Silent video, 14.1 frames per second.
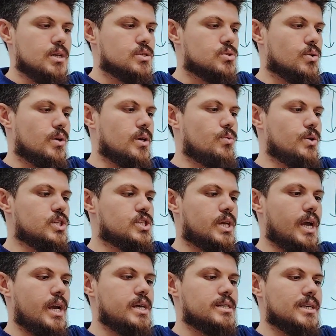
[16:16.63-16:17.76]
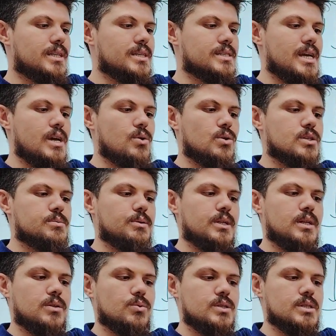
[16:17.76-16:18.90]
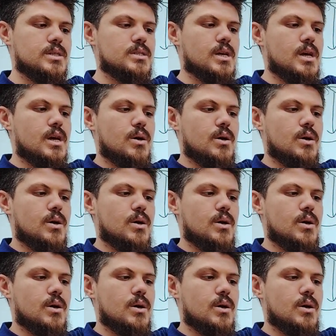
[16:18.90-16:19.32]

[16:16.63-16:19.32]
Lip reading: so in which case it is angular speed increases?